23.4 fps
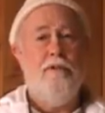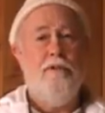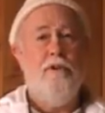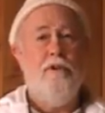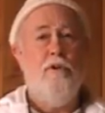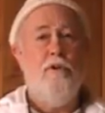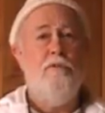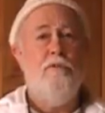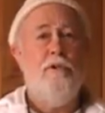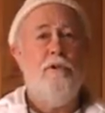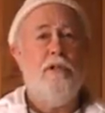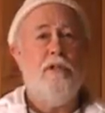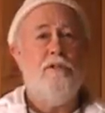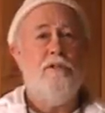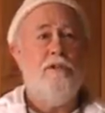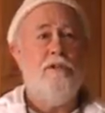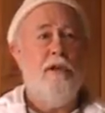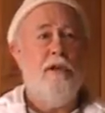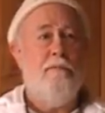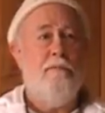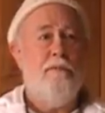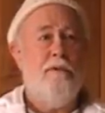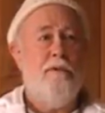We don't
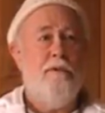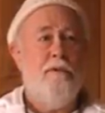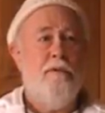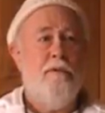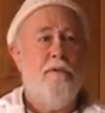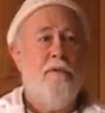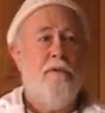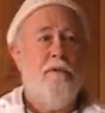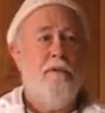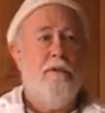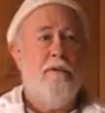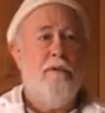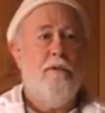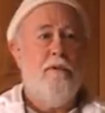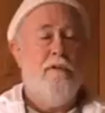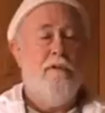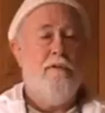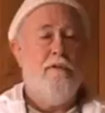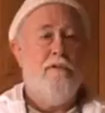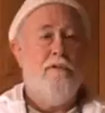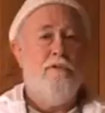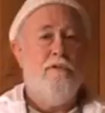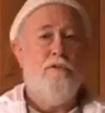accept
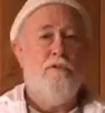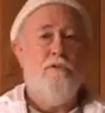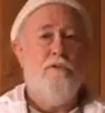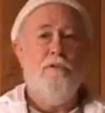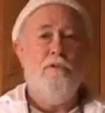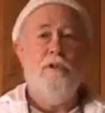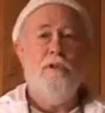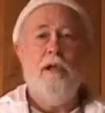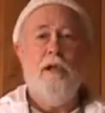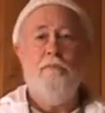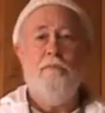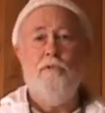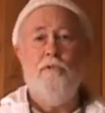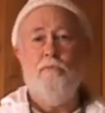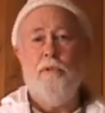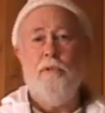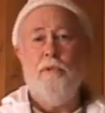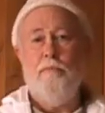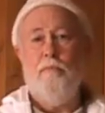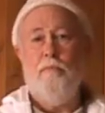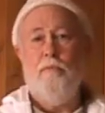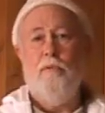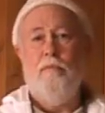certain types of
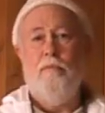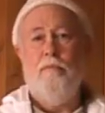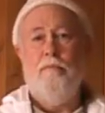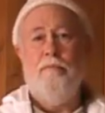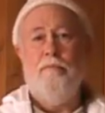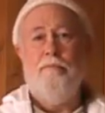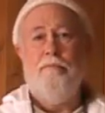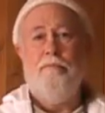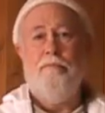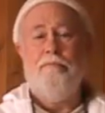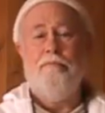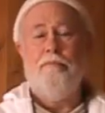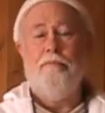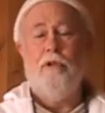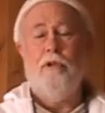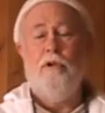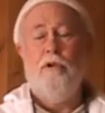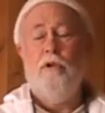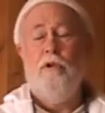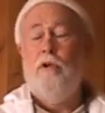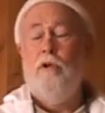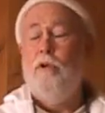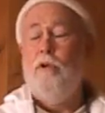people.
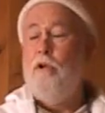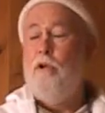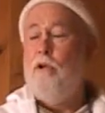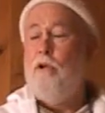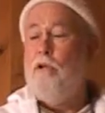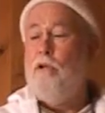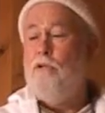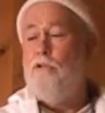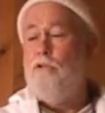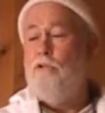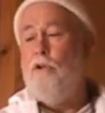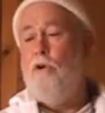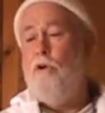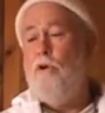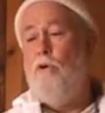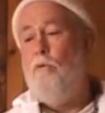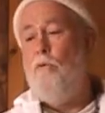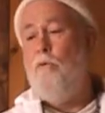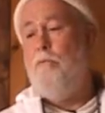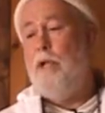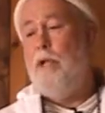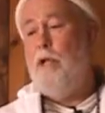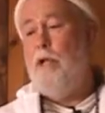
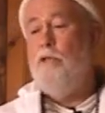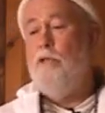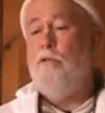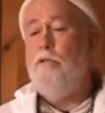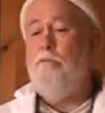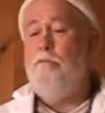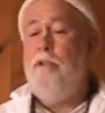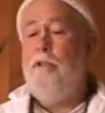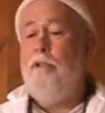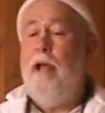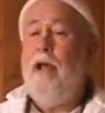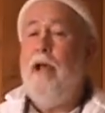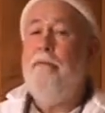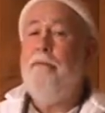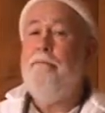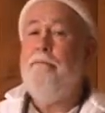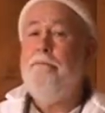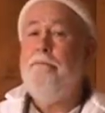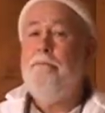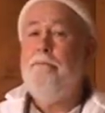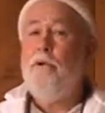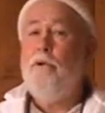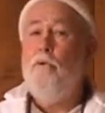So because of that,
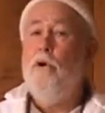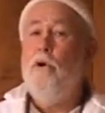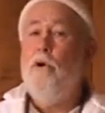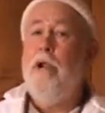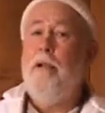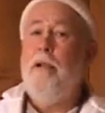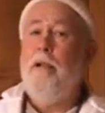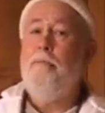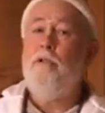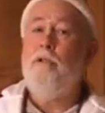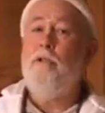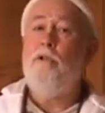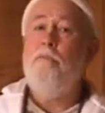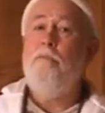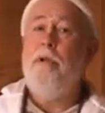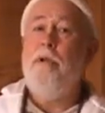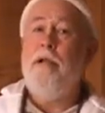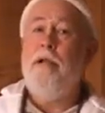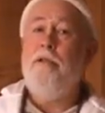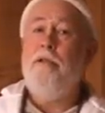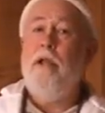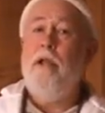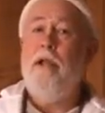we're able to
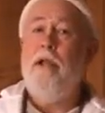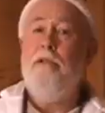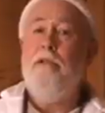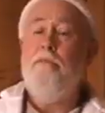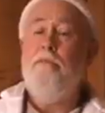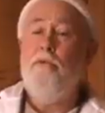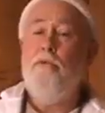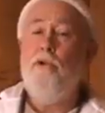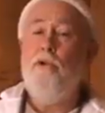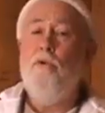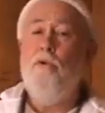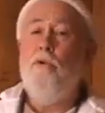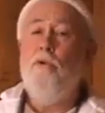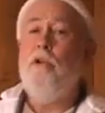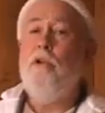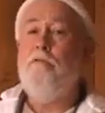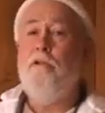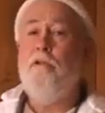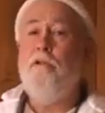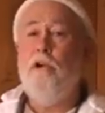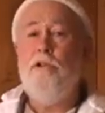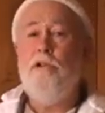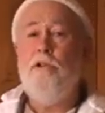maintain the purity
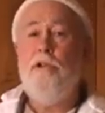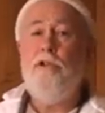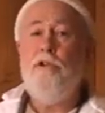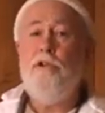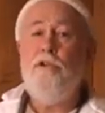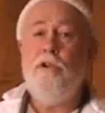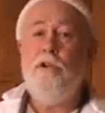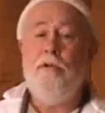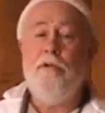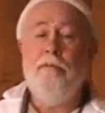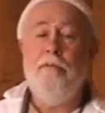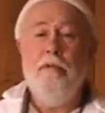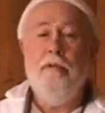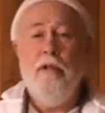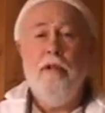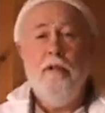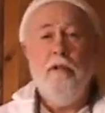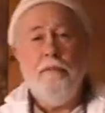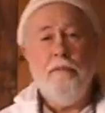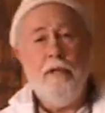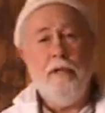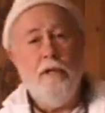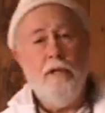of our teaching.
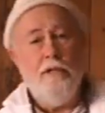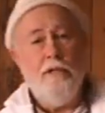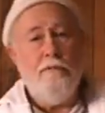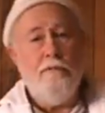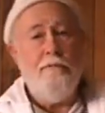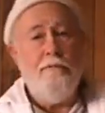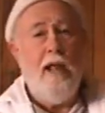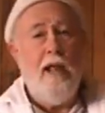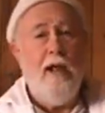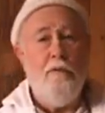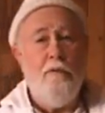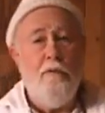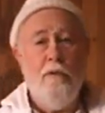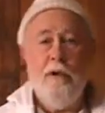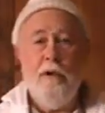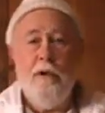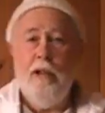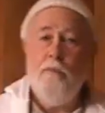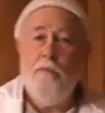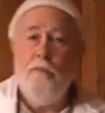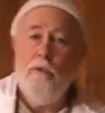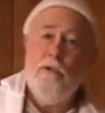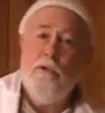Because of that, we're
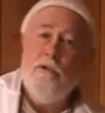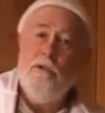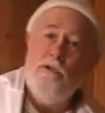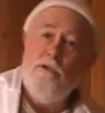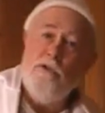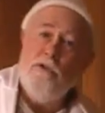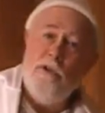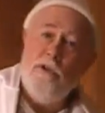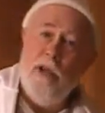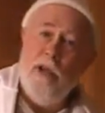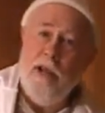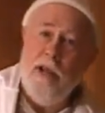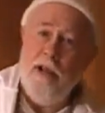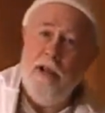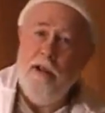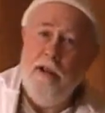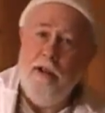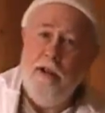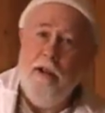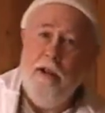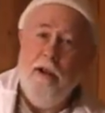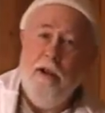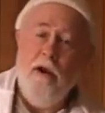able to stay
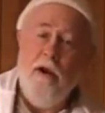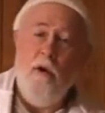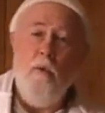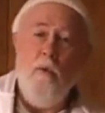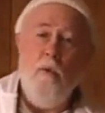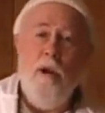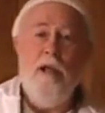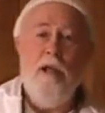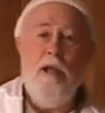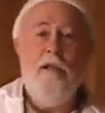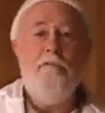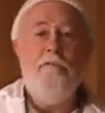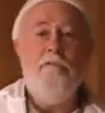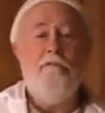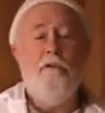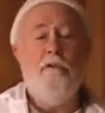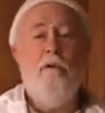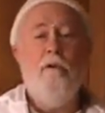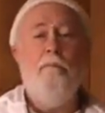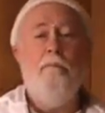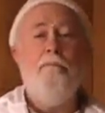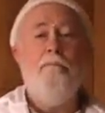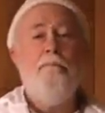away
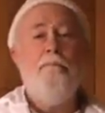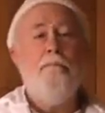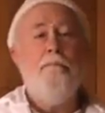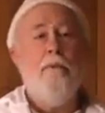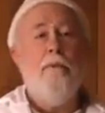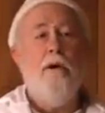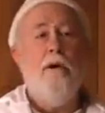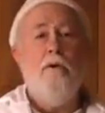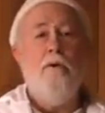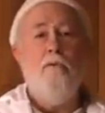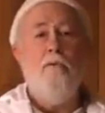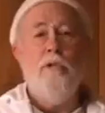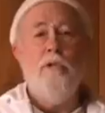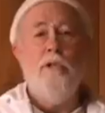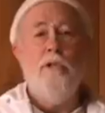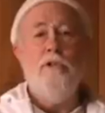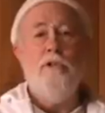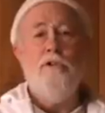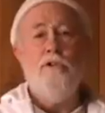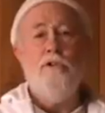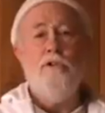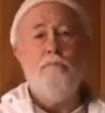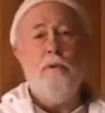from
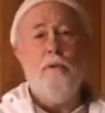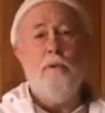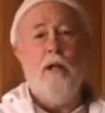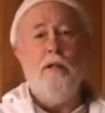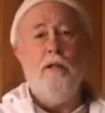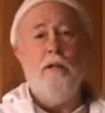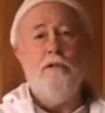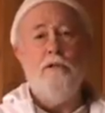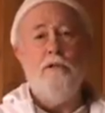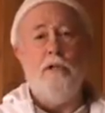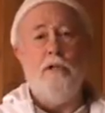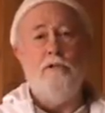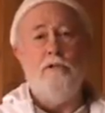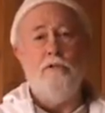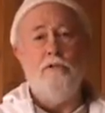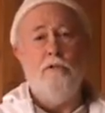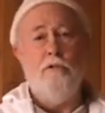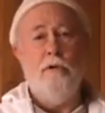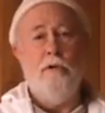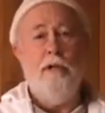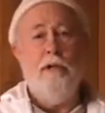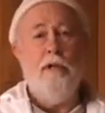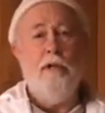religious politics
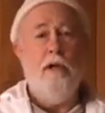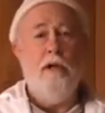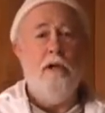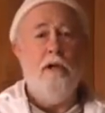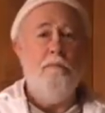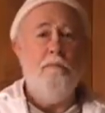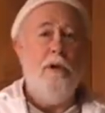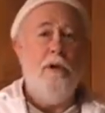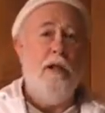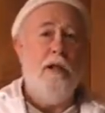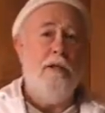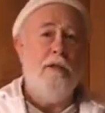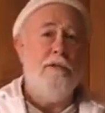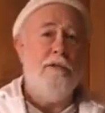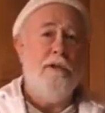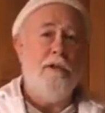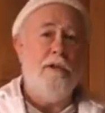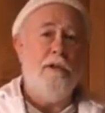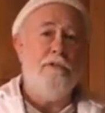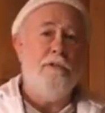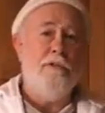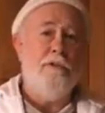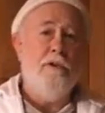or any kind of
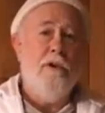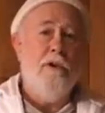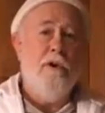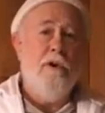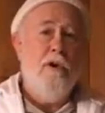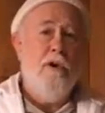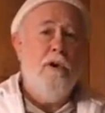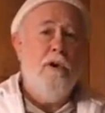politics.